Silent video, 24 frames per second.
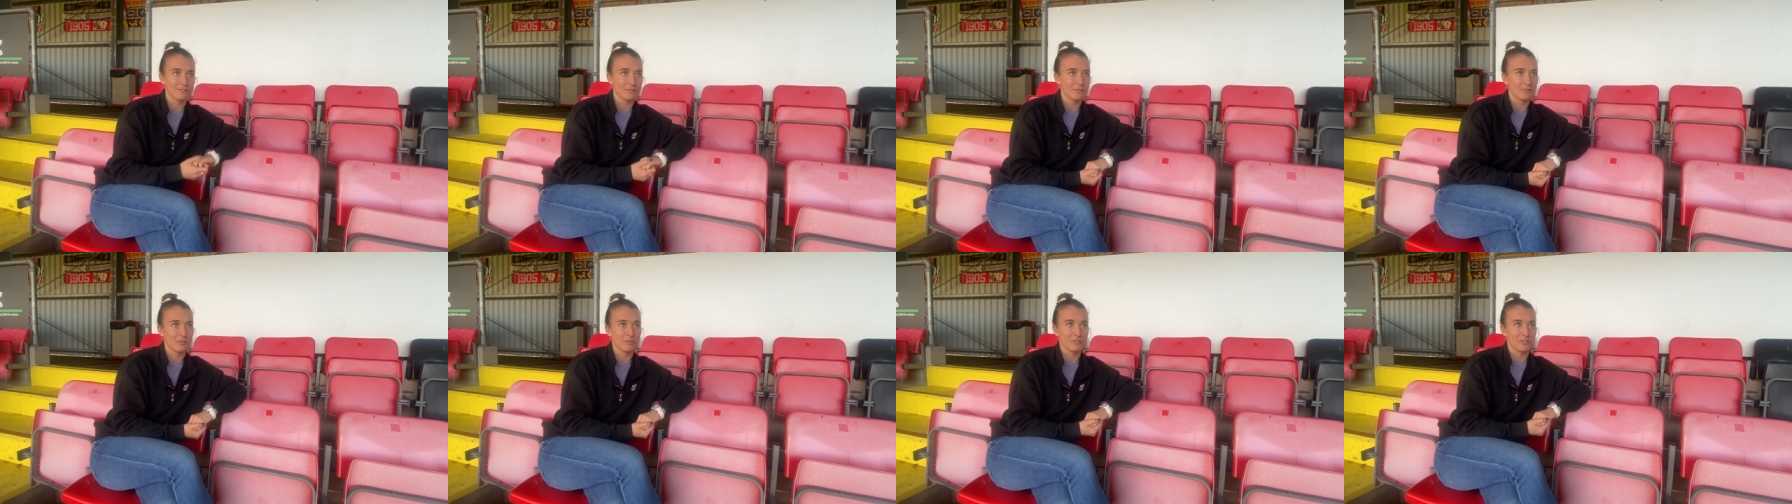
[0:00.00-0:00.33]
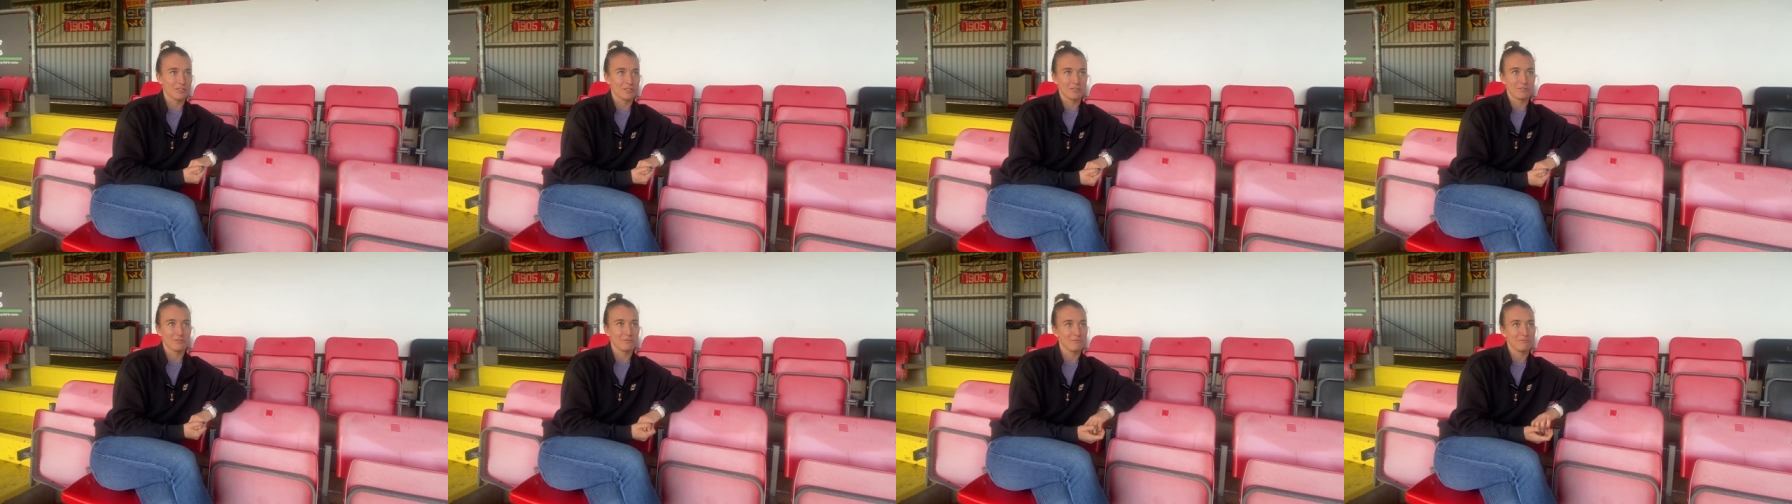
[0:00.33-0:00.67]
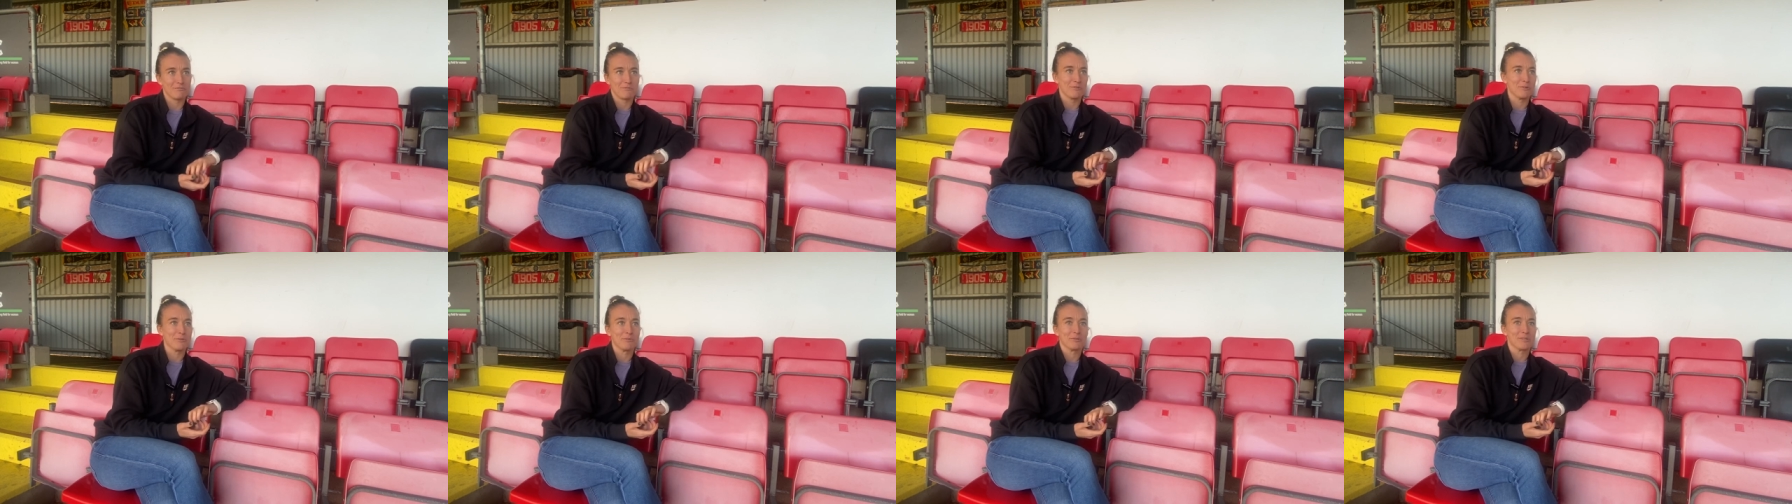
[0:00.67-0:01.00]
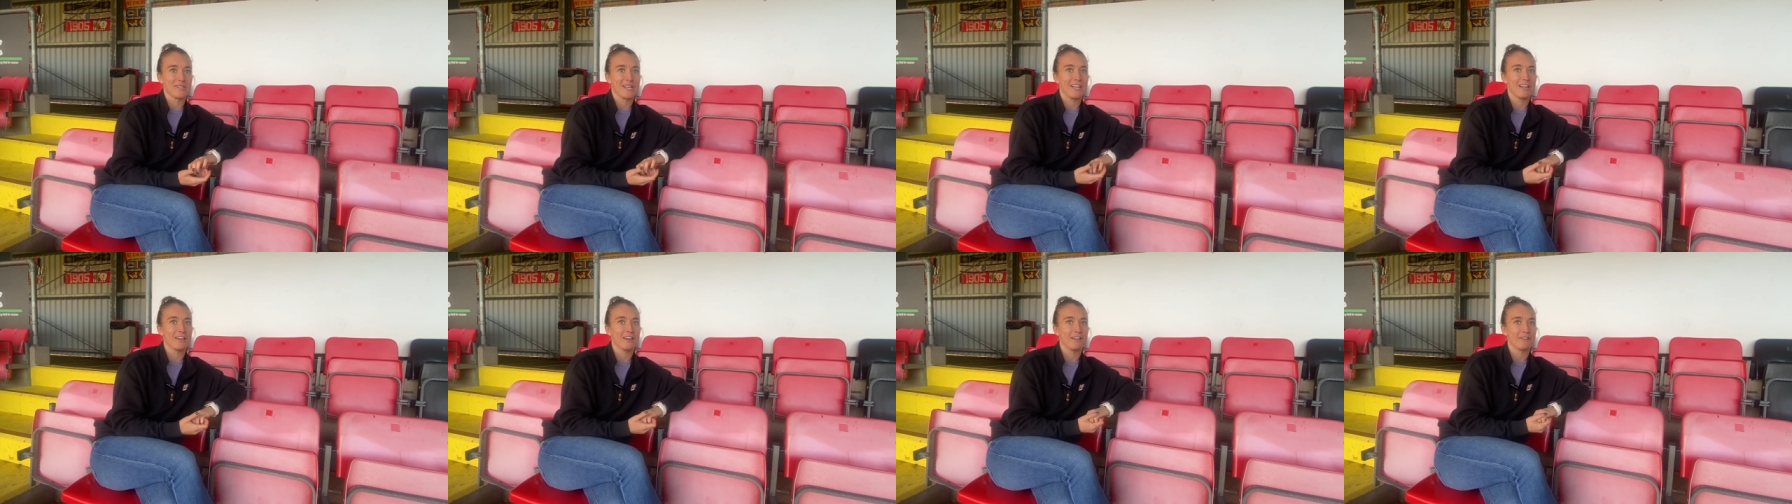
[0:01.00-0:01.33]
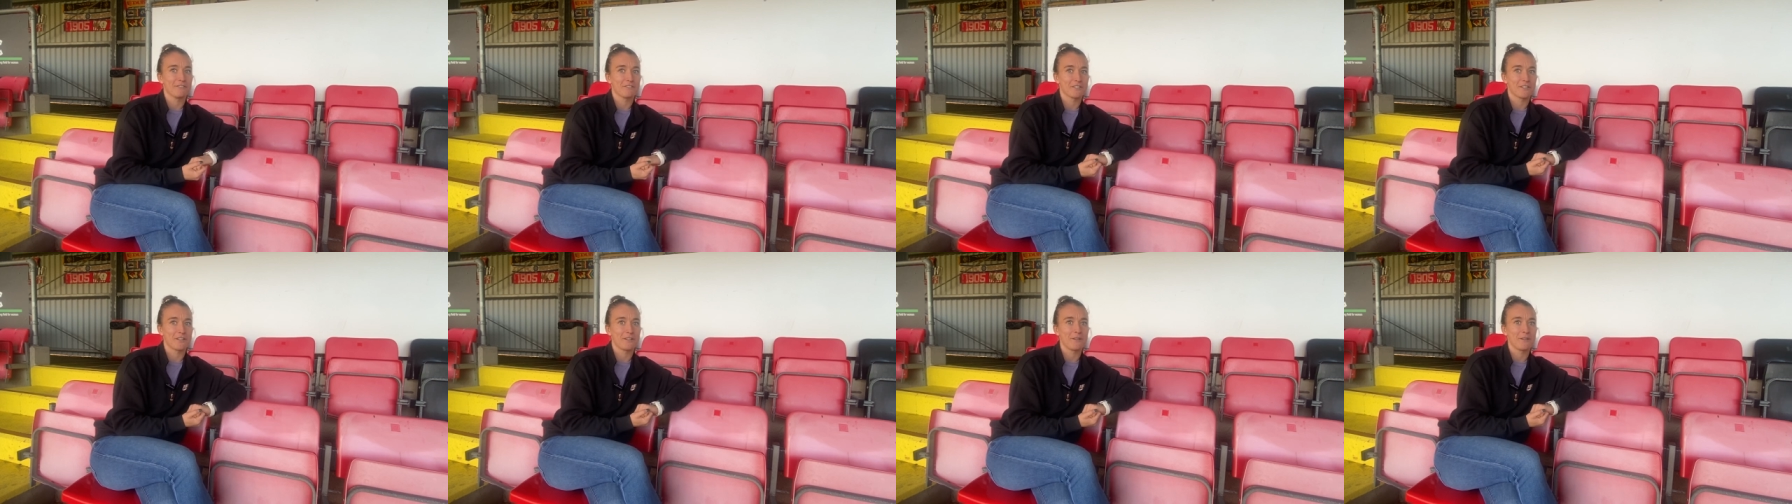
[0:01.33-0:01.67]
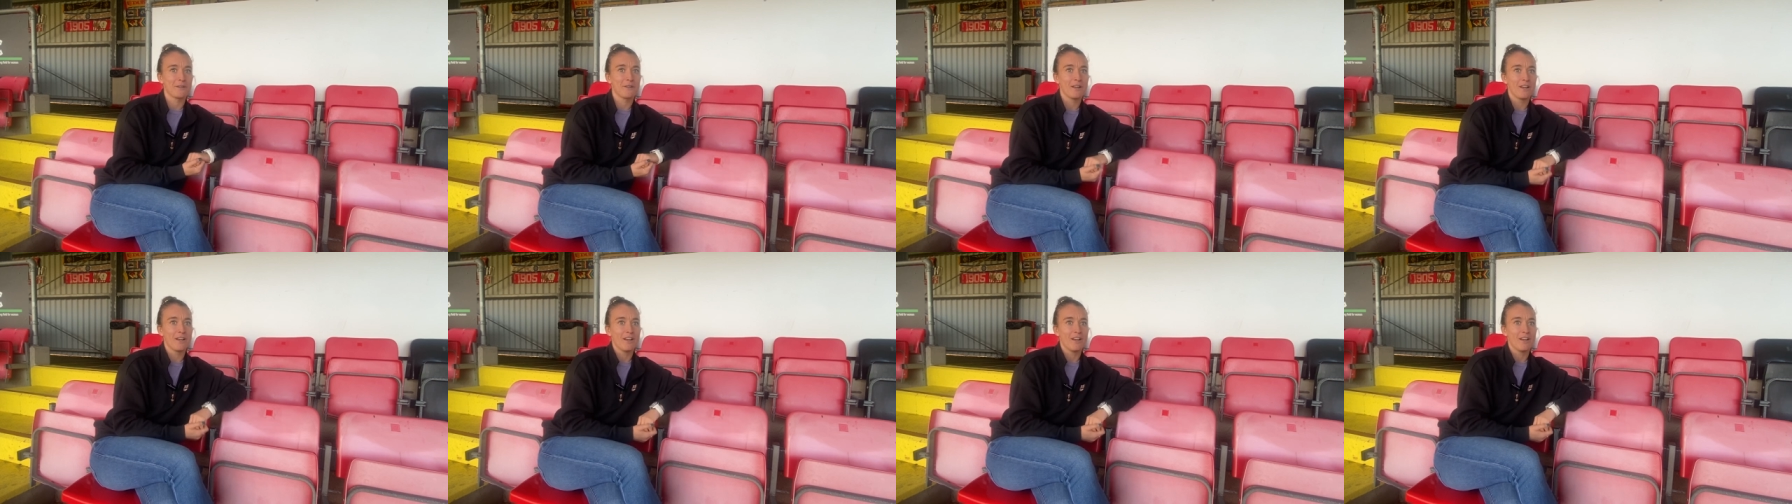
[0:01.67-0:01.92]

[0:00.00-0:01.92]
or just normal day life so